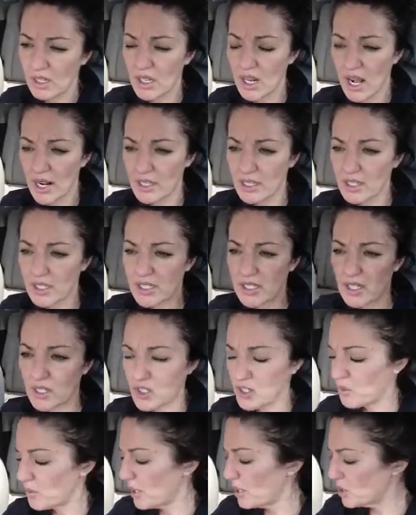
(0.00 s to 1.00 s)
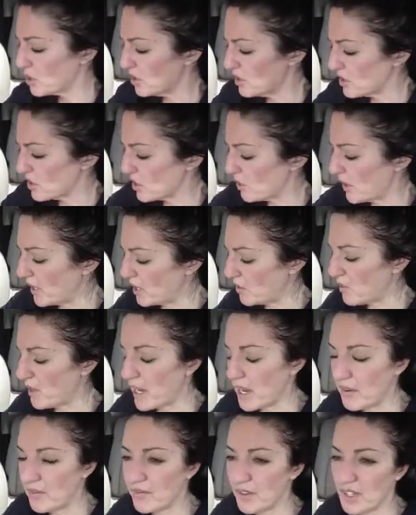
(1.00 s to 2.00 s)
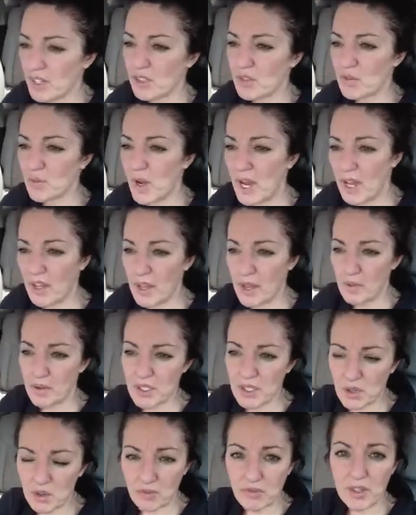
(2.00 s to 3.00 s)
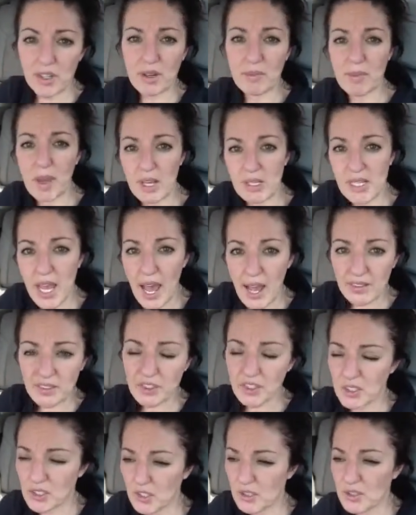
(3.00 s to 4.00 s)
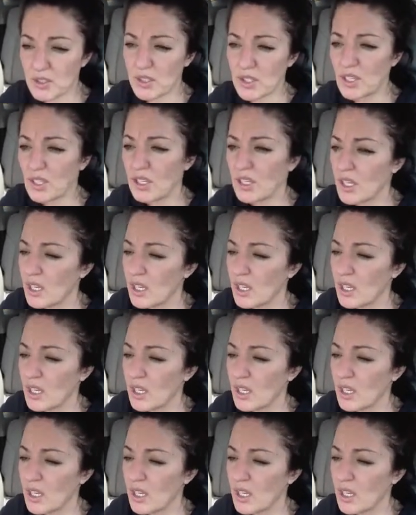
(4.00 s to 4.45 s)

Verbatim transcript: not a good situation. So anyway, I figured while I was over at my doctor's